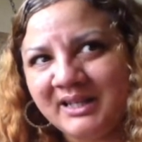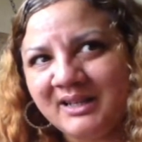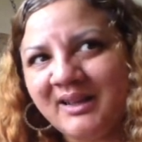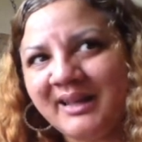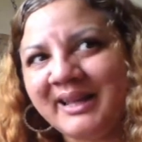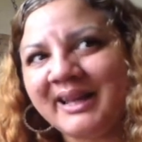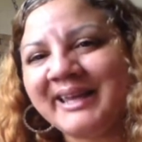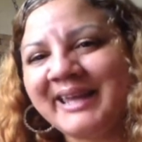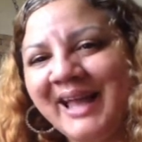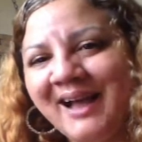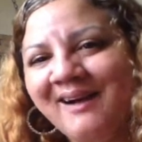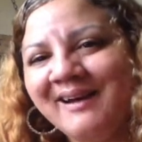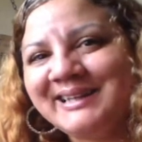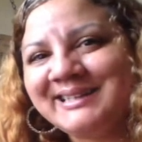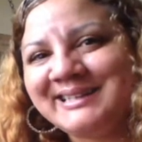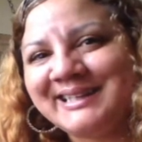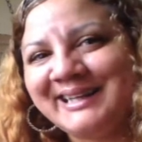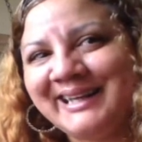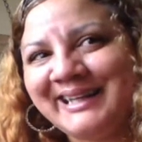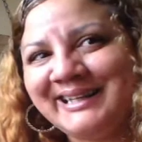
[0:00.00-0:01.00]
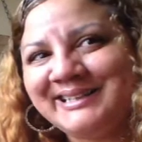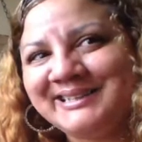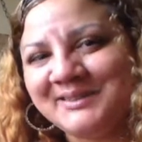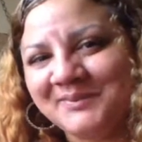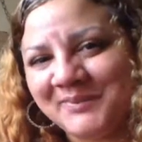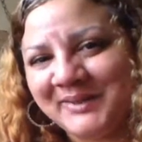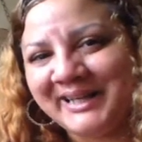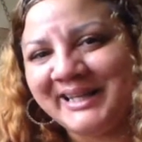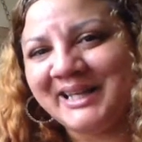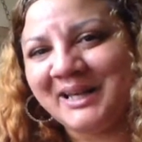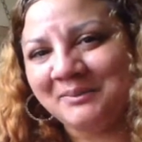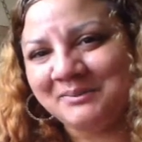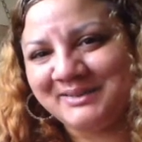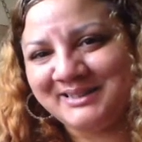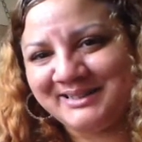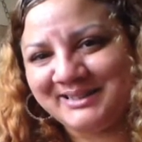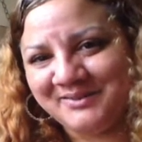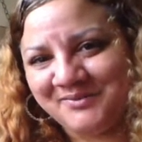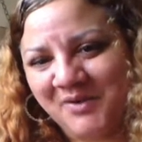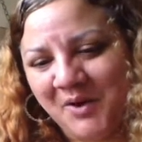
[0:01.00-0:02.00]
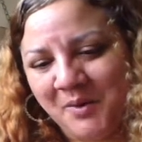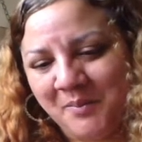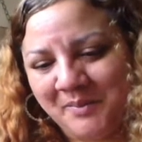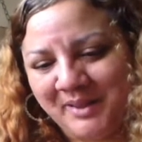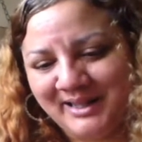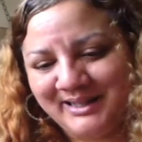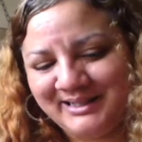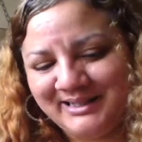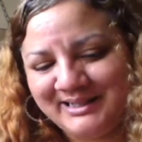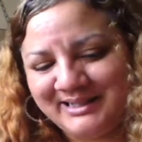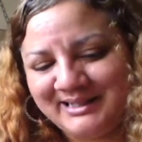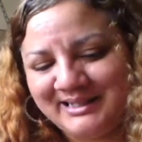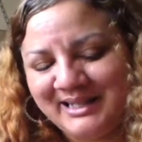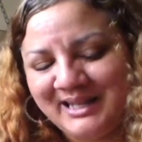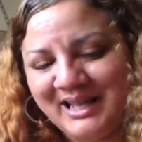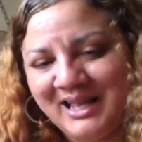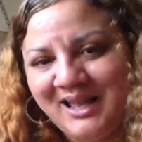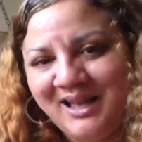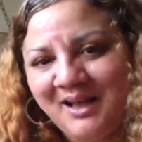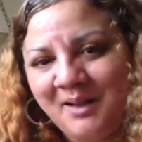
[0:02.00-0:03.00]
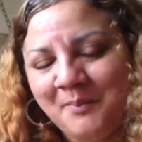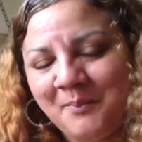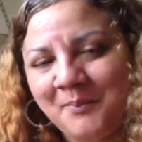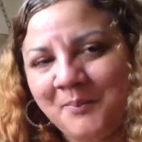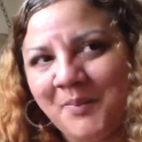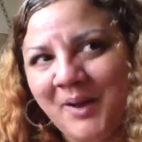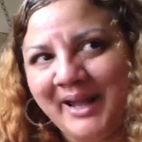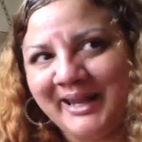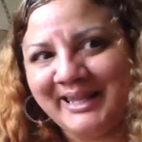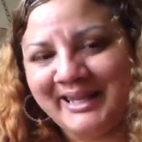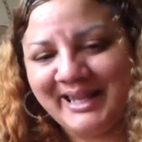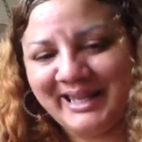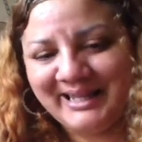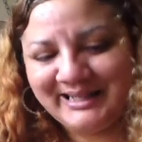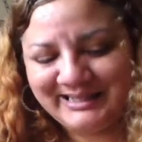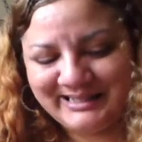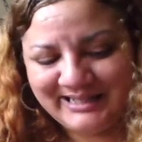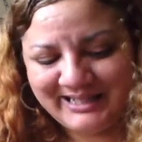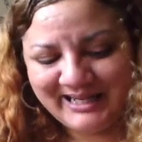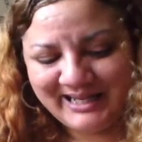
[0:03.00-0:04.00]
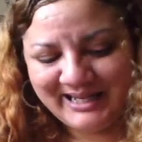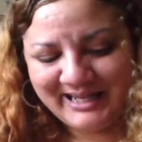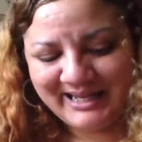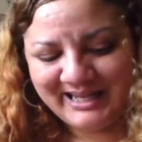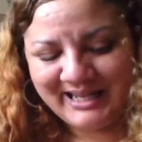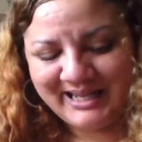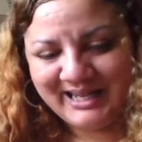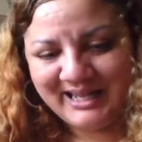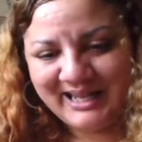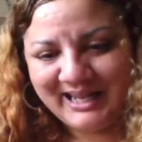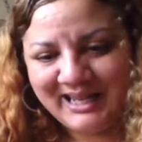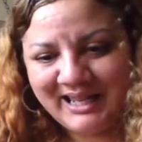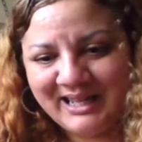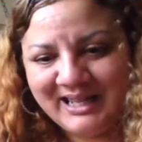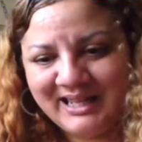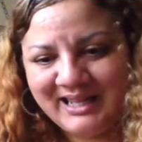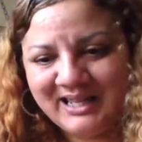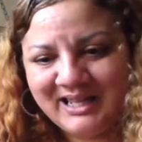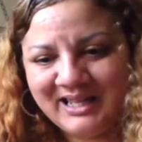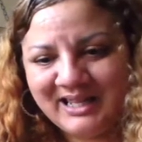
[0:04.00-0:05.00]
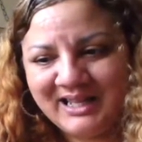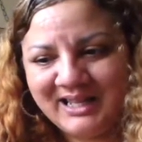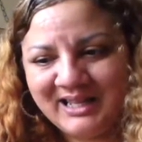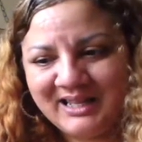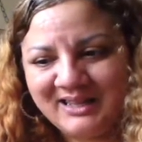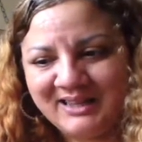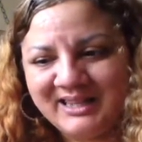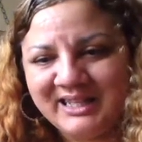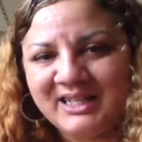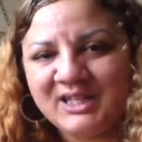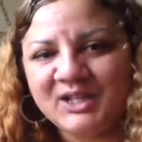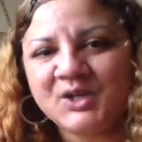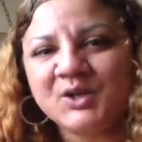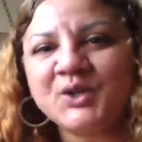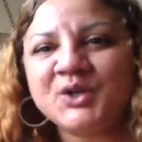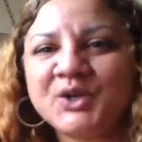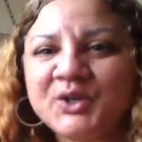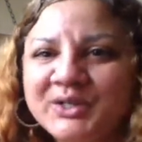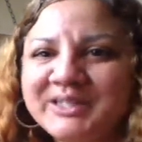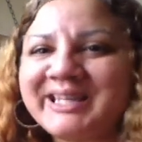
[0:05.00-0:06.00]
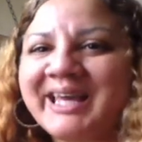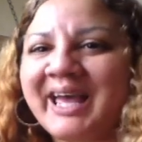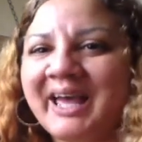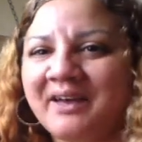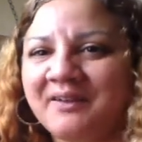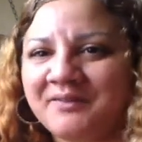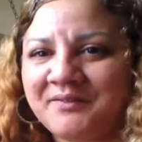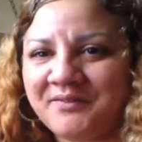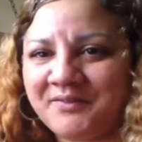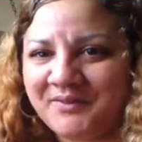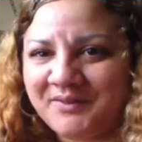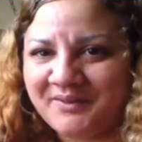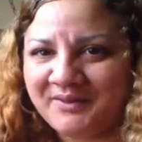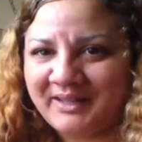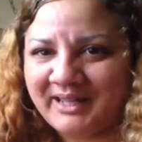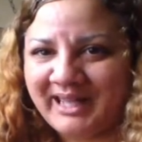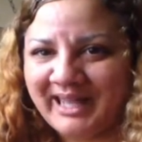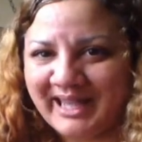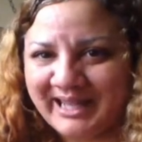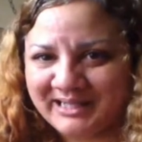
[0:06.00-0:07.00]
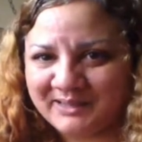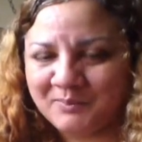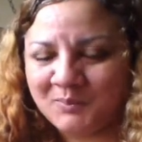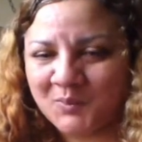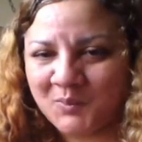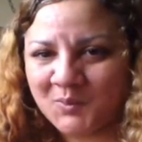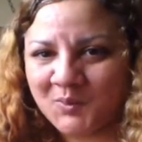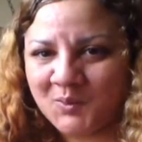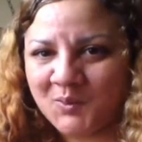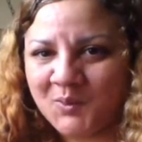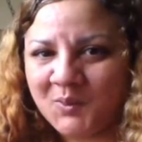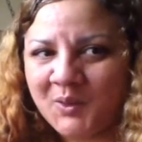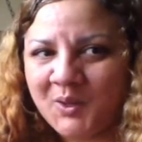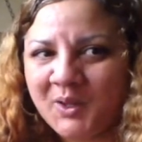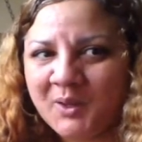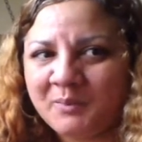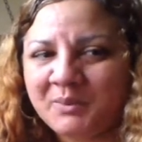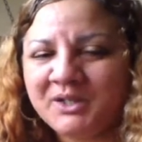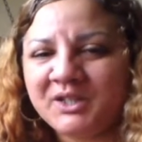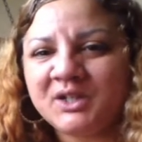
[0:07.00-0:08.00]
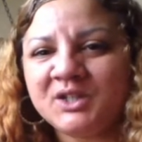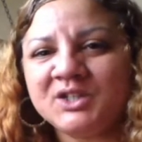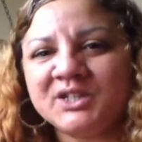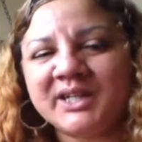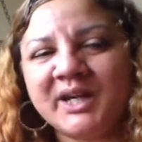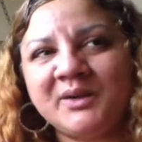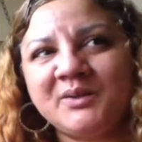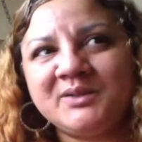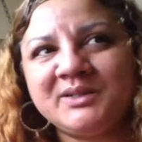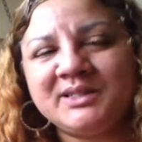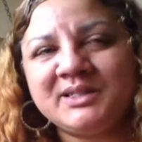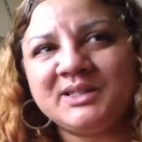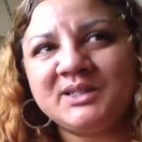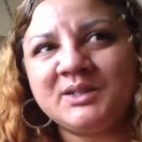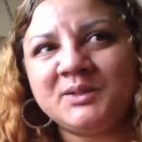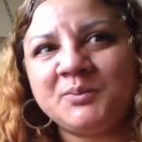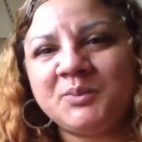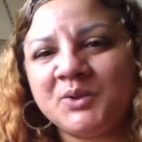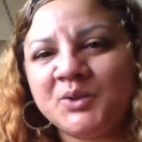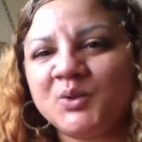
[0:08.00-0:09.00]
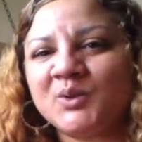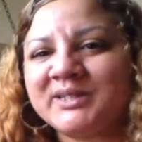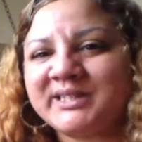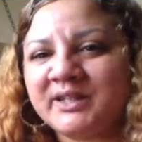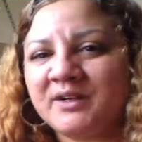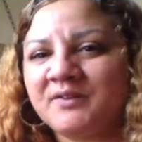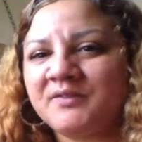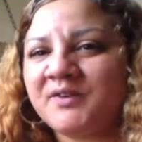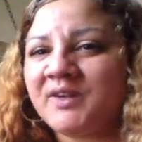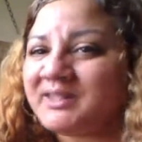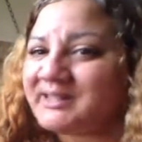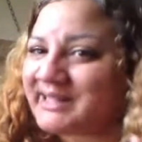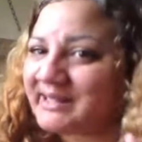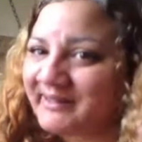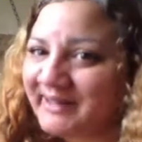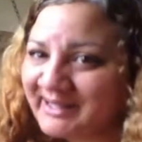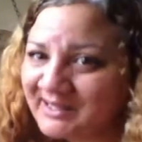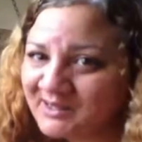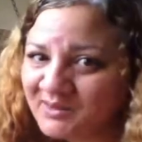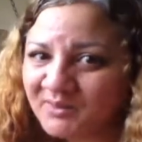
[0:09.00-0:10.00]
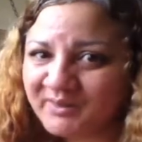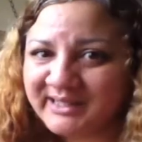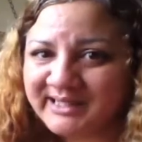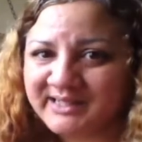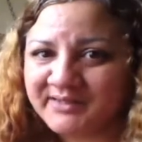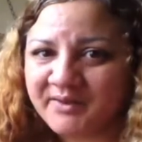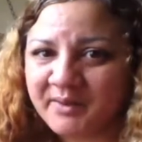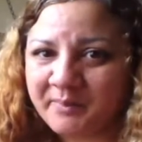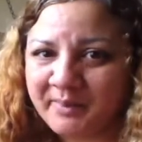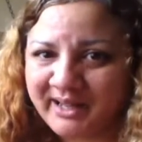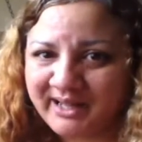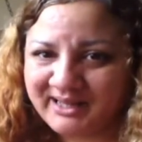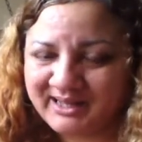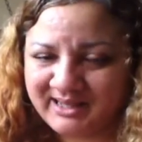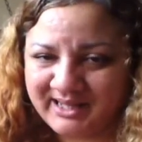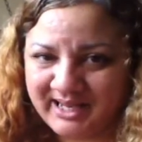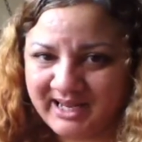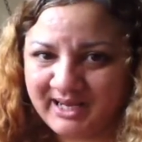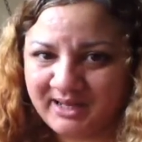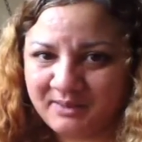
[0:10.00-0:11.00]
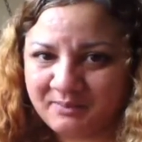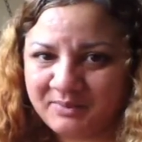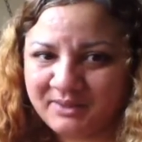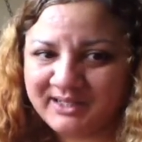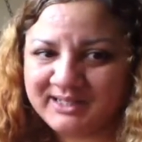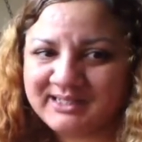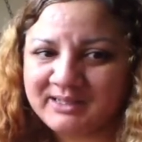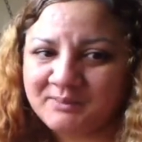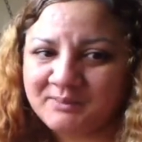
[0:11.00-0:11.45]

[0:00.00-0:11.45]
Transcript: like, I get isolation when it comes to romance. I get here that you could have had more, but you chose to put yourself first. Now, that's not necessarily a bad thing because